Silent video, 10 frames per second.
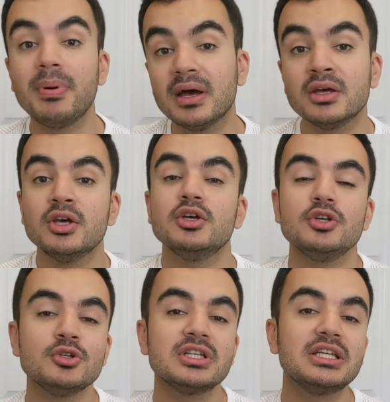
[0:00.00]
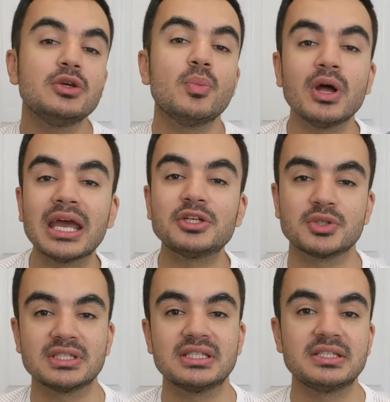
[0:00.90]
but usually you want a
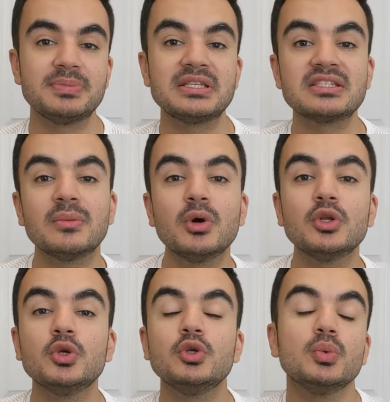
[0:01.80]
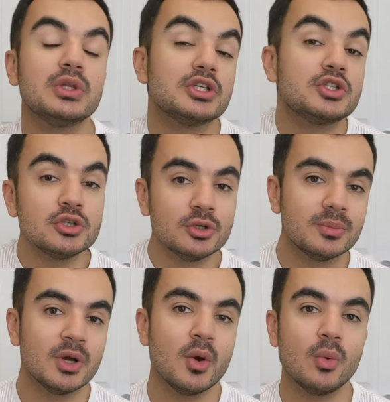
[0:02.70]
trustee to be someone who you will
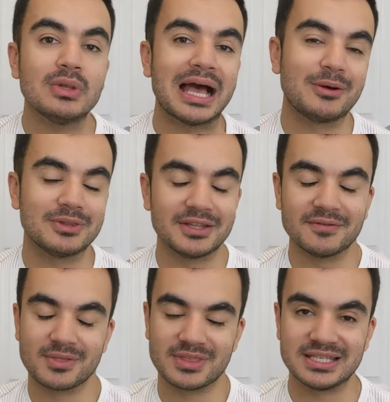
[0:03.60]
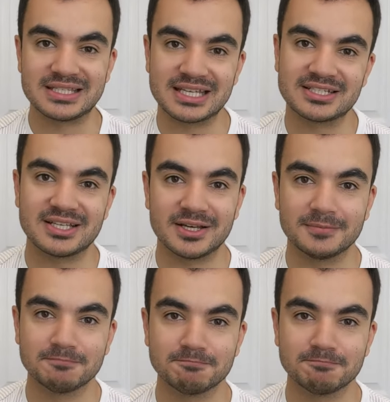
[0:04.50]
assume will outlive the settlor.